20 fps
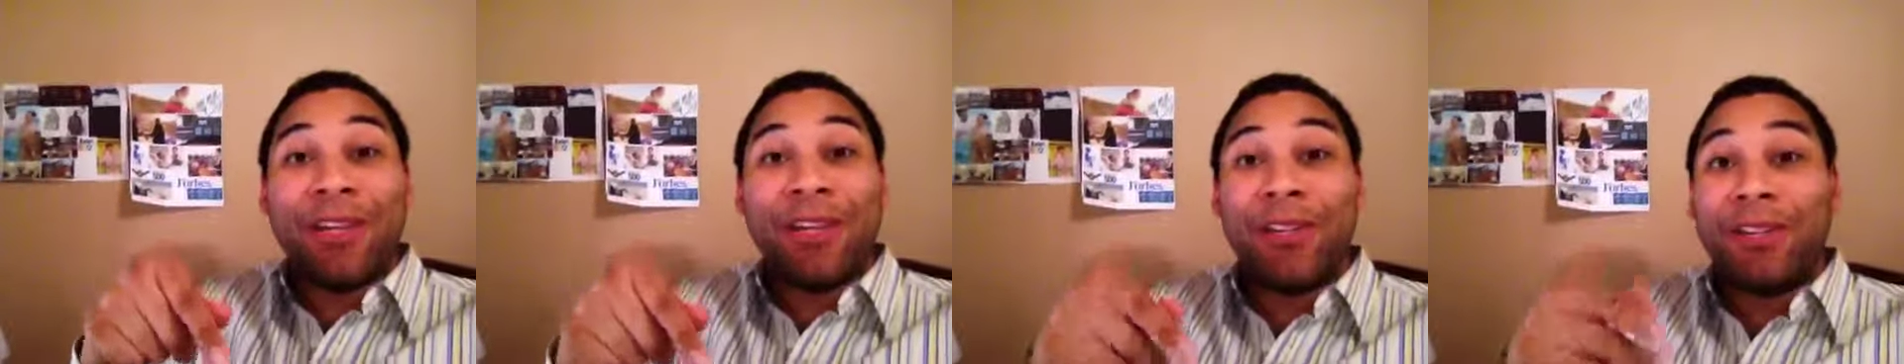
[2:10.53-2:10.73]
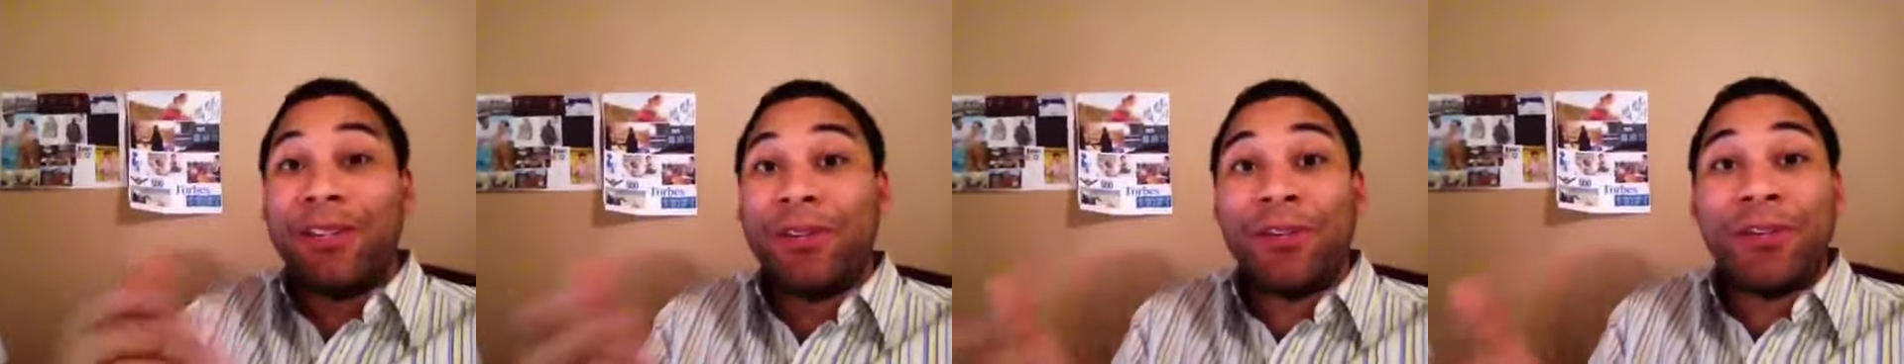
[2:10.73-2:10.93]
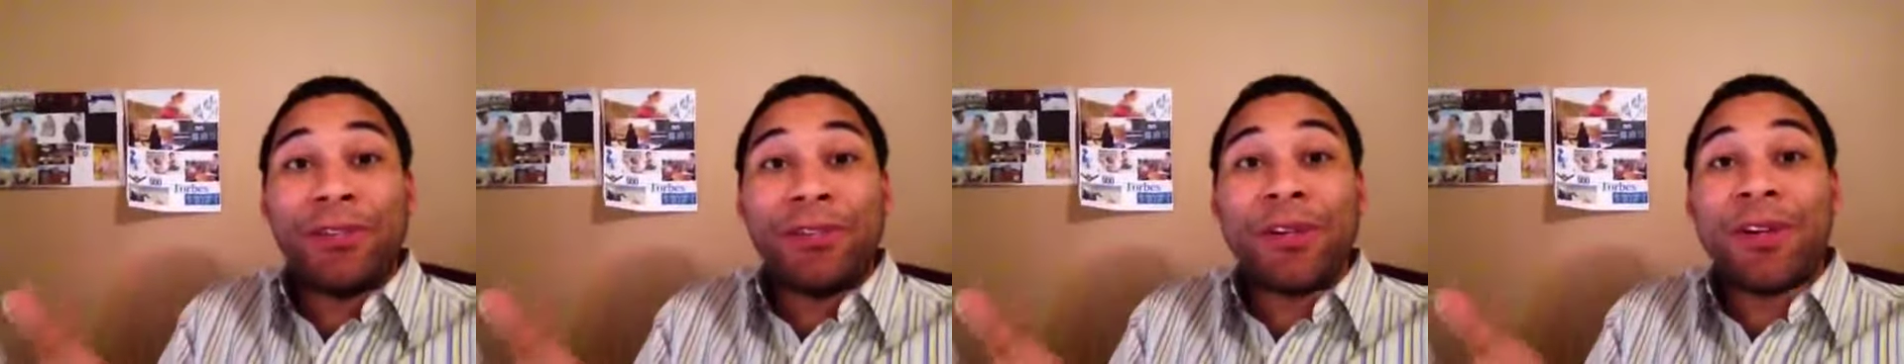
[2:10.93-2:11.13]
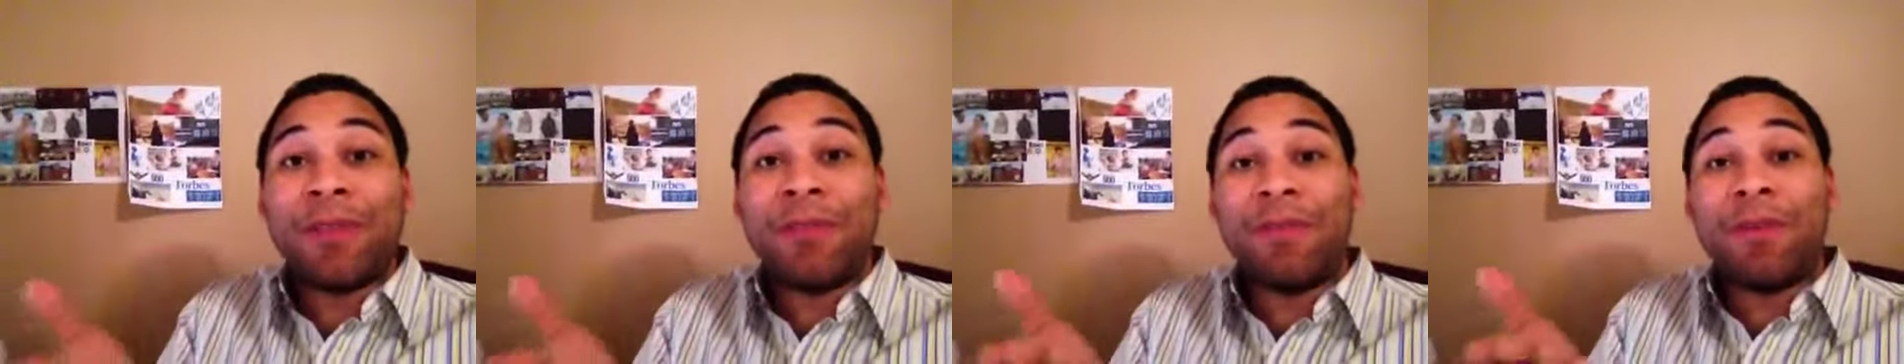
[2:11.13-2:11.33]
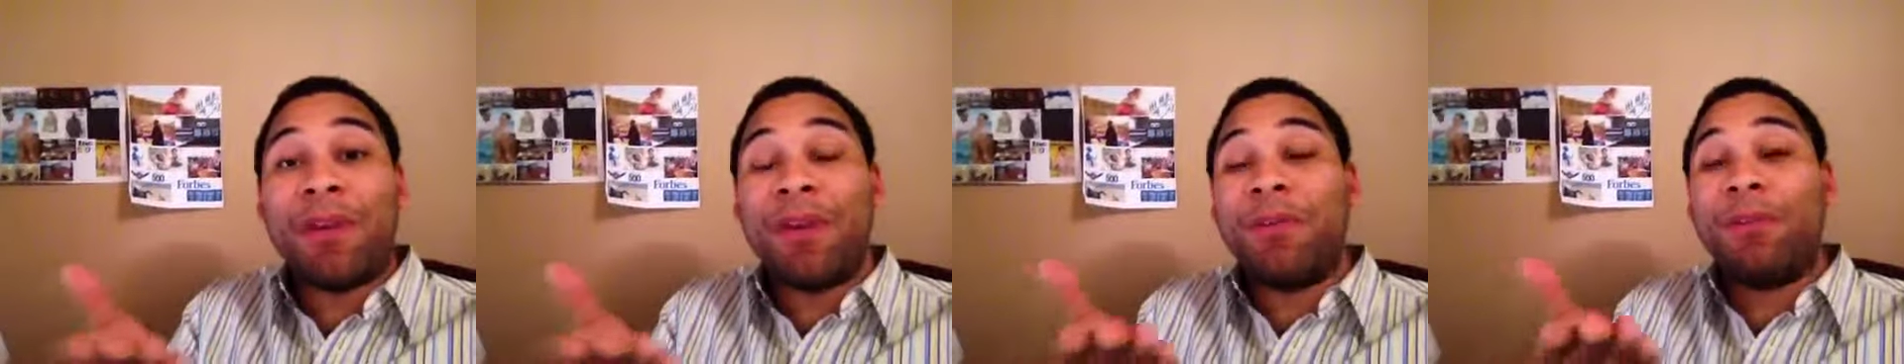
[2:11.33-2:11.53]
you
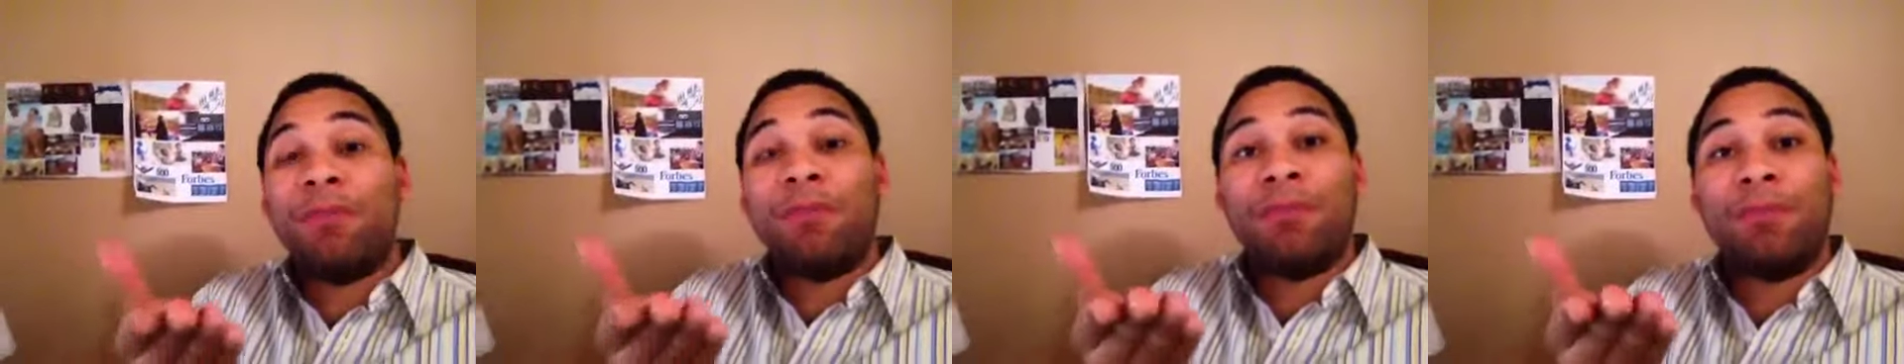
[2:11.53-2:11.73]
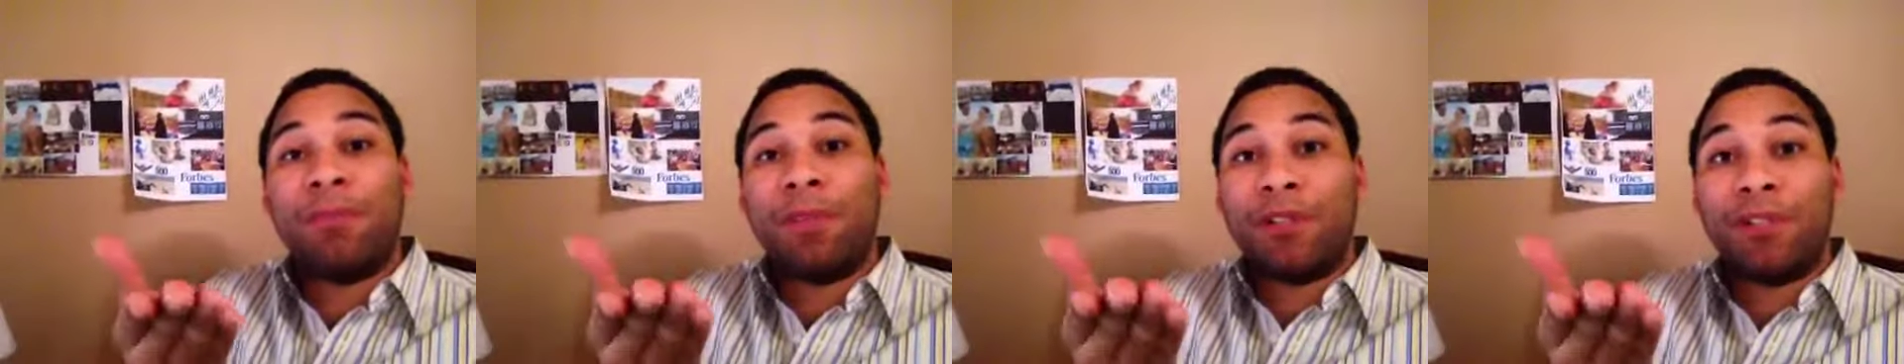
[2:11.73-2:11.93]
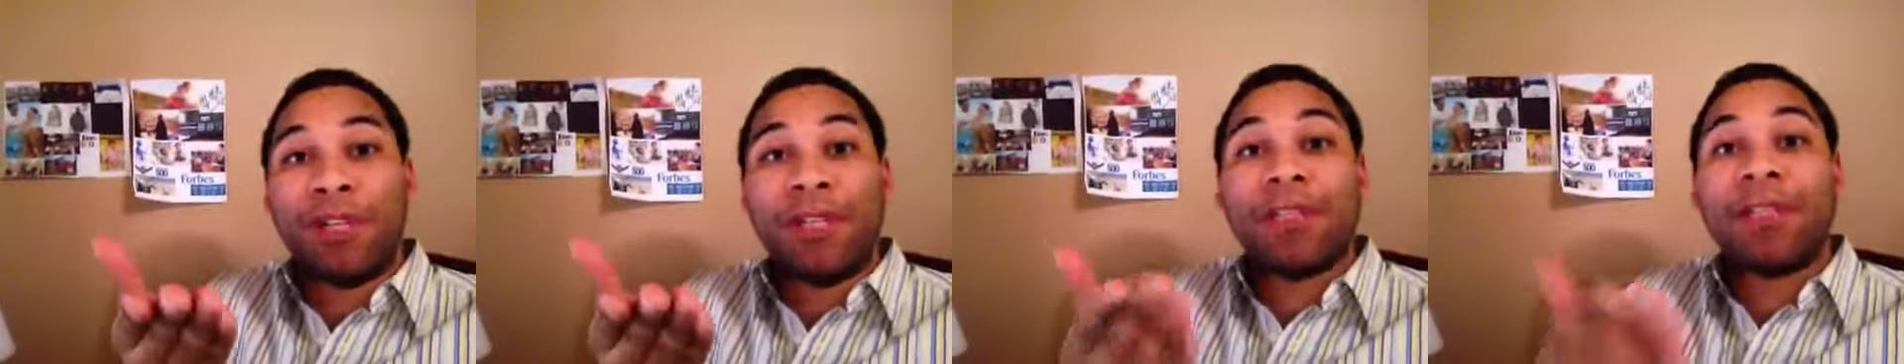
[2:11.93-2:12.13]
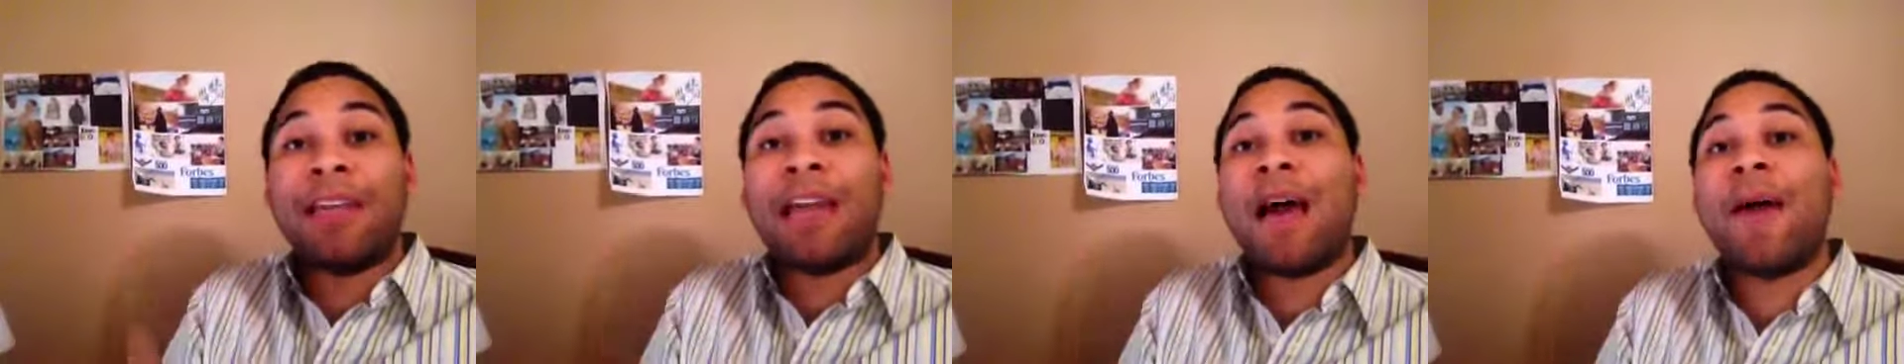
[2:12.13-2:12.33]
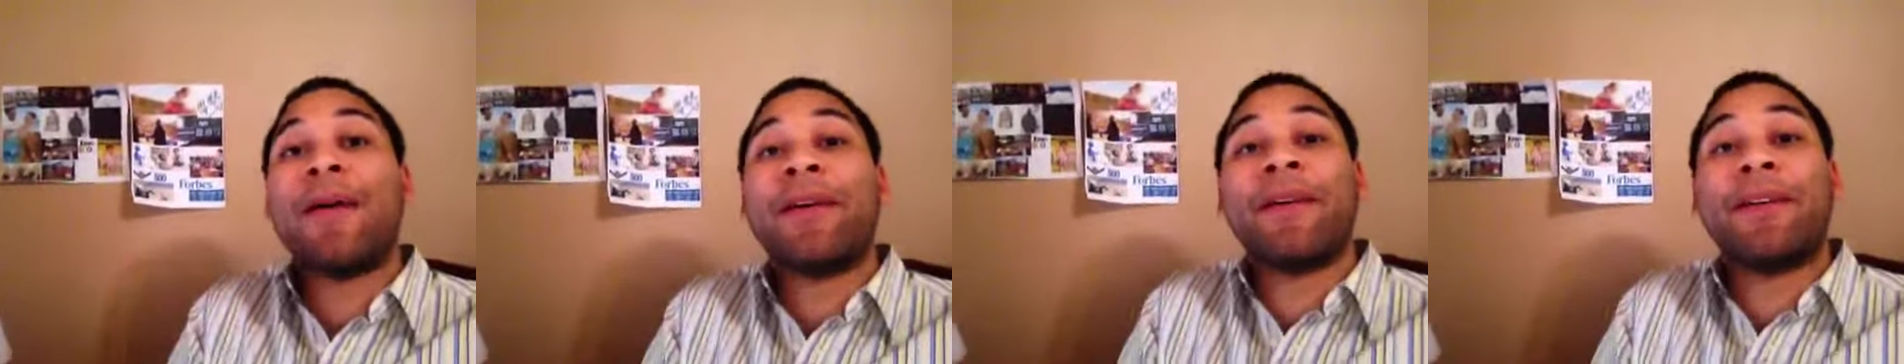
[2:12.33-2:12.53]
shouldn't be just
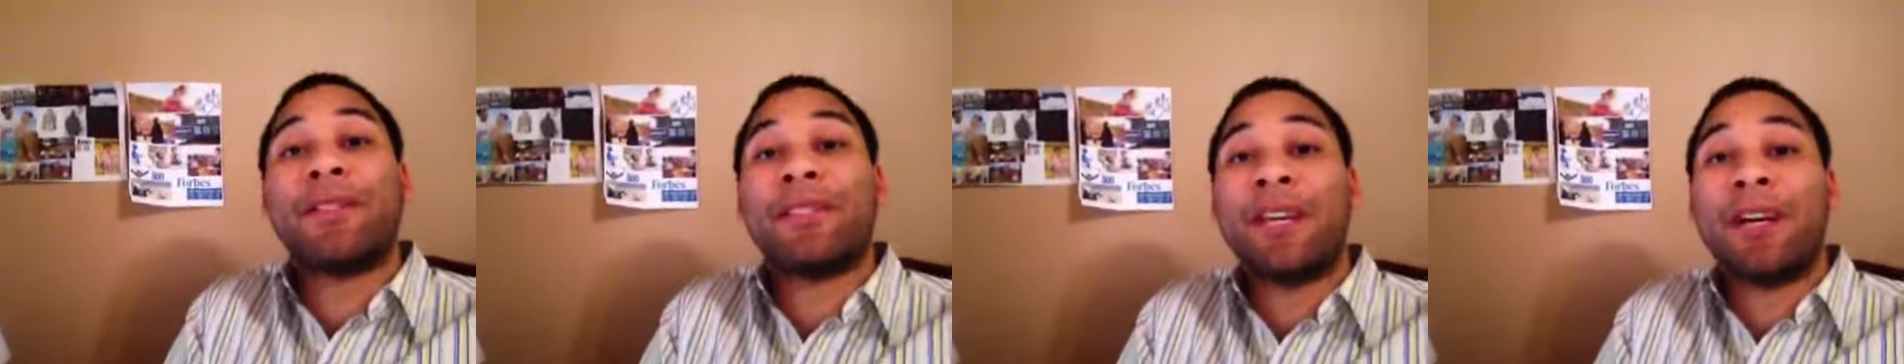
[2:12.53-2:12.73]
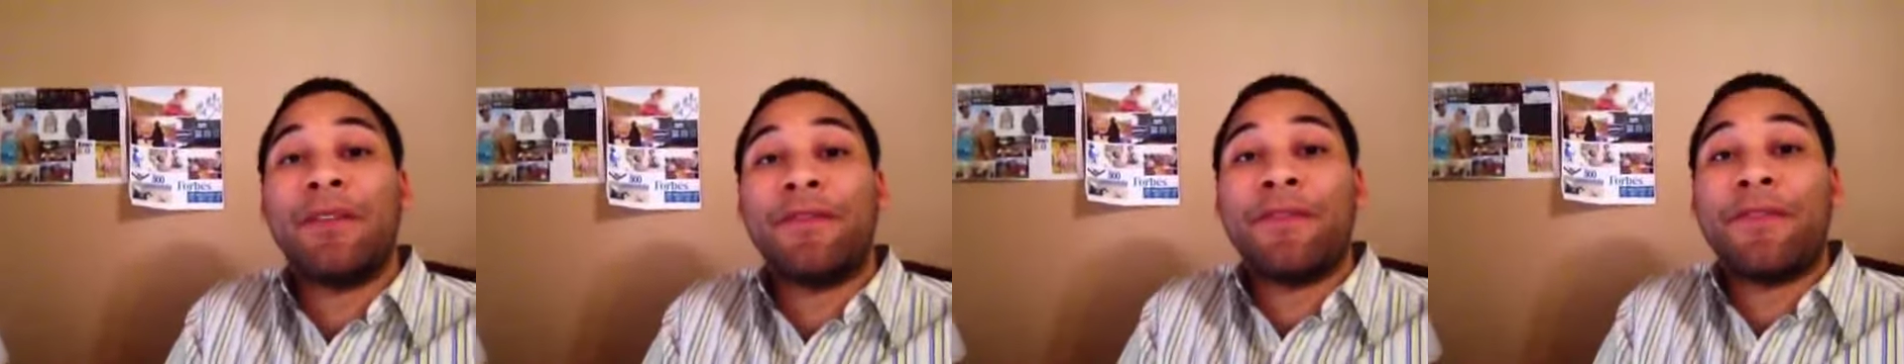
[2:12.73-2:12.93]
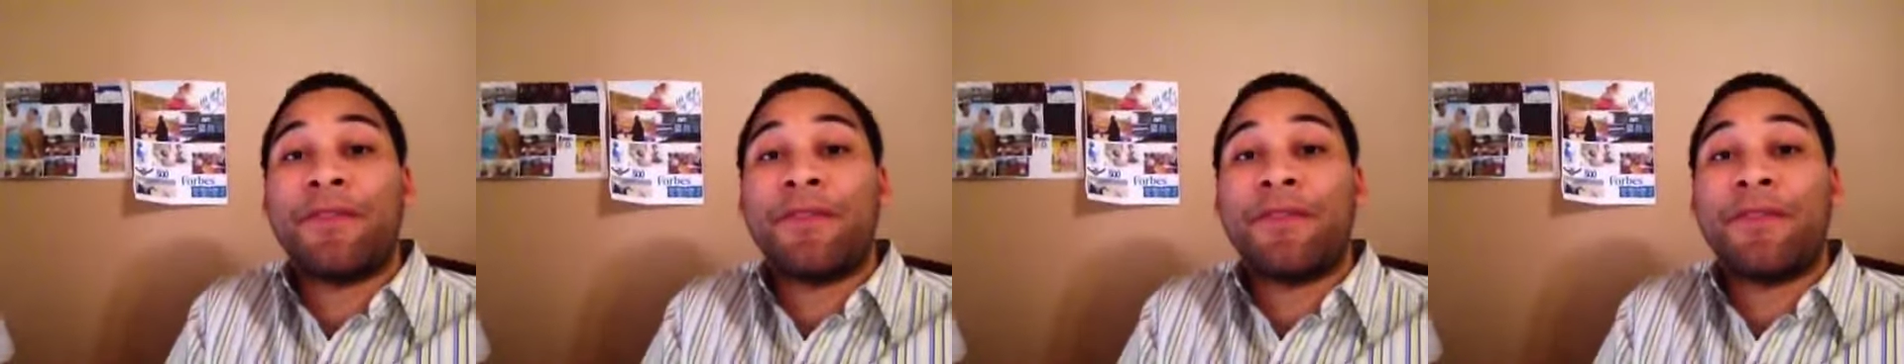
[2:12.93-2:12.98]
allowing yourself